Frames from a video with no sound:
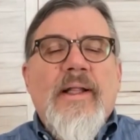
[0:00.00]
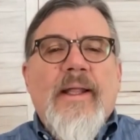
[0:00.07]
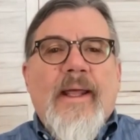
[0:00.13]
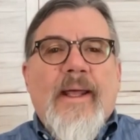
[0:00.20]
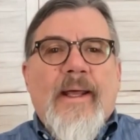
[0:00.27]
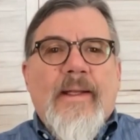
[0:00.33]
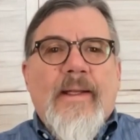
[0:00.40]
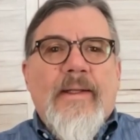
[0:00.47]

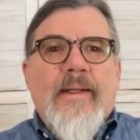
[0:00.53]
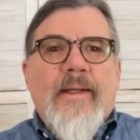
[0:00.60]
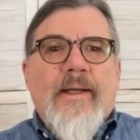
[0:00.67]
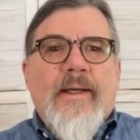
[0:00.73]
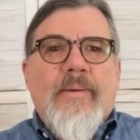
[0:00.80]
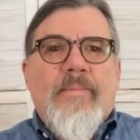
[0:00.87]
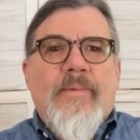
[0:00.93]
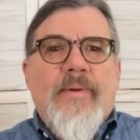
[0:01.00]
and
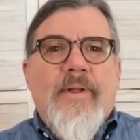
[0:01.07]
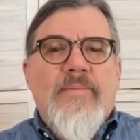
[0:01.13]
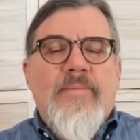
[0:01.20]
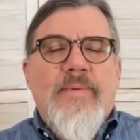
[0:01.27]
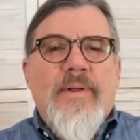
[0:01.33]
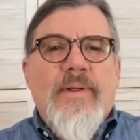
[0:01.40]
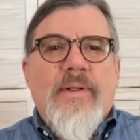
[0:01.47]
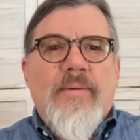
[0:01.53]
it's
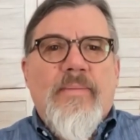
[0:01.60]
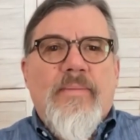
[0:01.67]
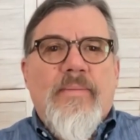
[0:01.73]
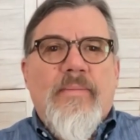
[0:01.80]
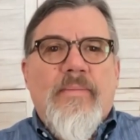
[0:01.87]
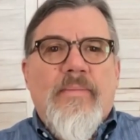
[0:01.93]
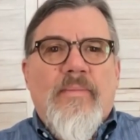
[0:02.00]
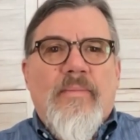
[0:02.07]
being
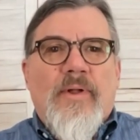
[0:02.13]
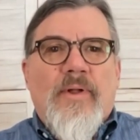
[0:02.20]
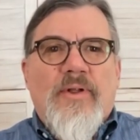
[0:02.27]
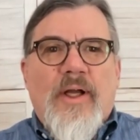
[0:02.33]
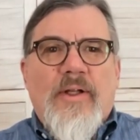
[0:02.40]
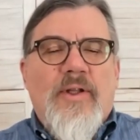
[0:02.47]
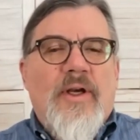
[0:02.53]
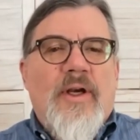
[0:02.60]

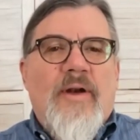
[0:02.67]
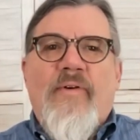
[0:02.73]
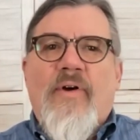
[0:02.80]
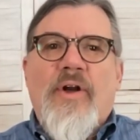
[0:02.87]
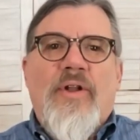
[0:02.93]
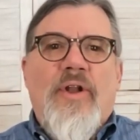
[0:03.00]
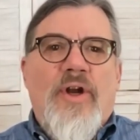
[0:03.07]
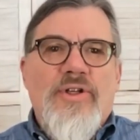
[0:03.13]
conducted in a
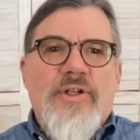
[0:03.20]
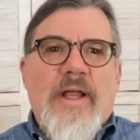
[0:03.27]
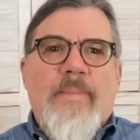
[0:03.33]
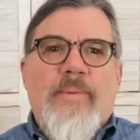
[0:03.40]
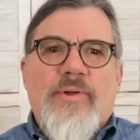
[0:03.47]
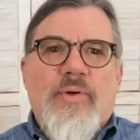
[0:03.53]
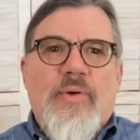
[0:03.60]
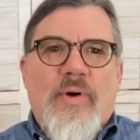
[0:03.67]
very large
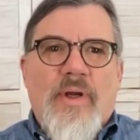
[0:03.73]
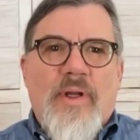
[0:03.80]
laboratory